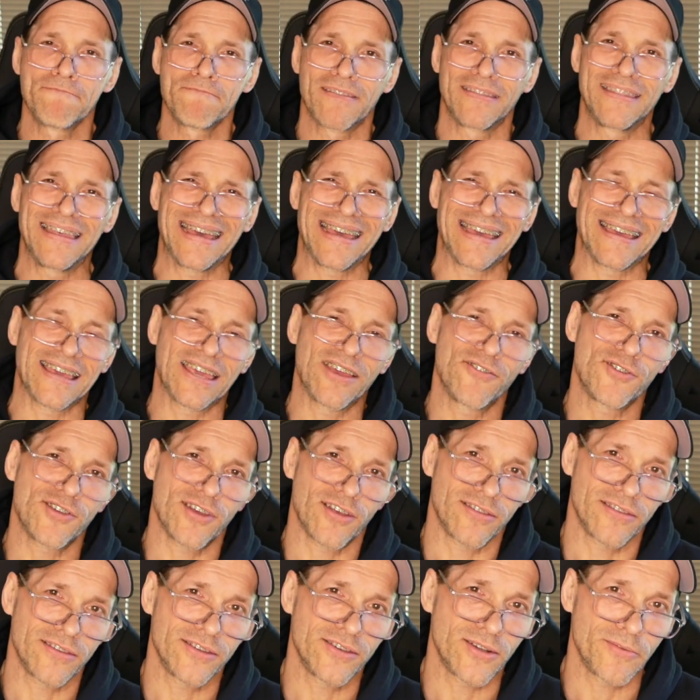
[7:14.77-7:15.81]
that gives you a
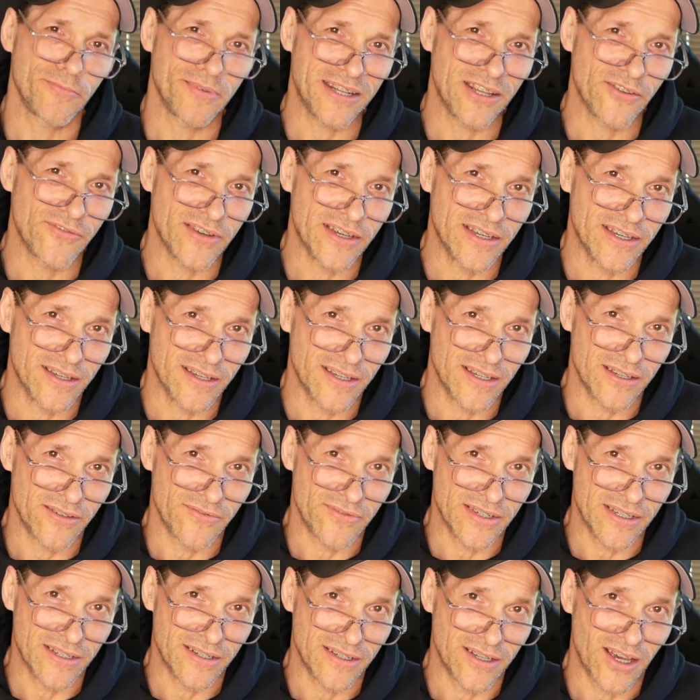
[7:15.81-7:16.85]
little bit of
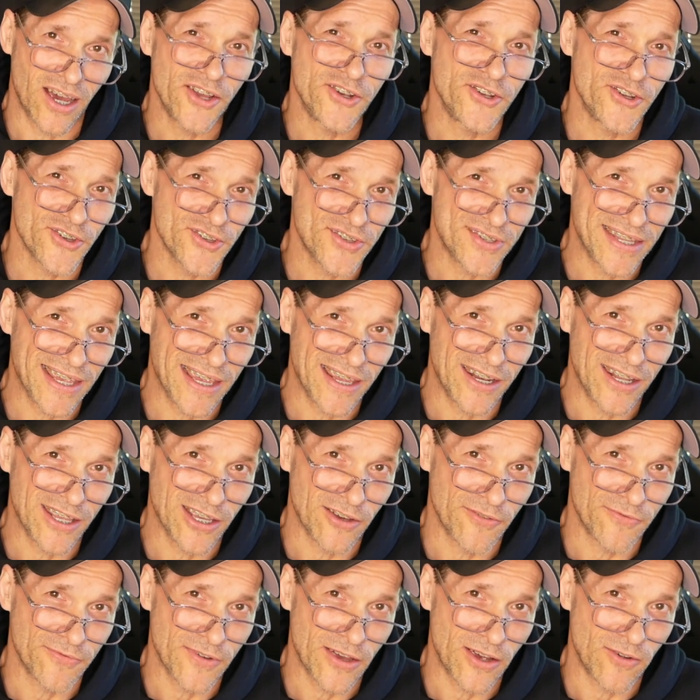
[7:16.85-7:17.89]
an understanding
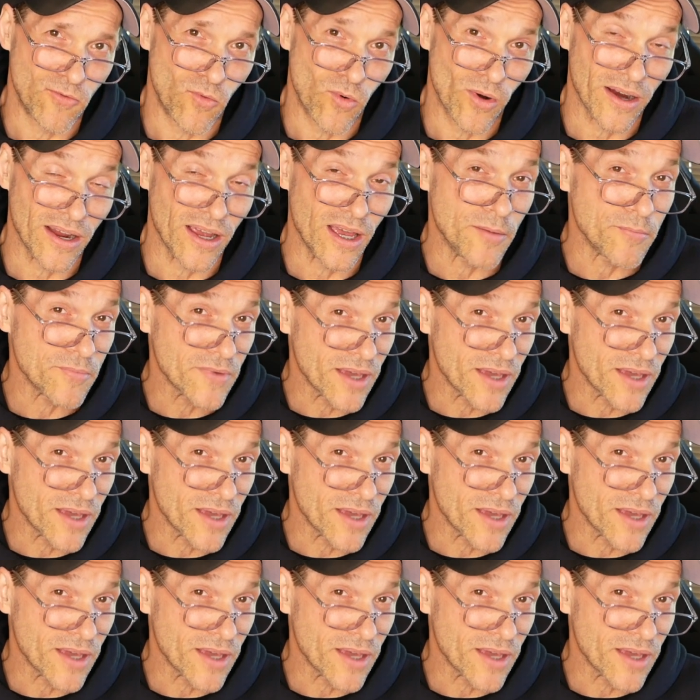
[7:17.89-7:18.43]
of where I'm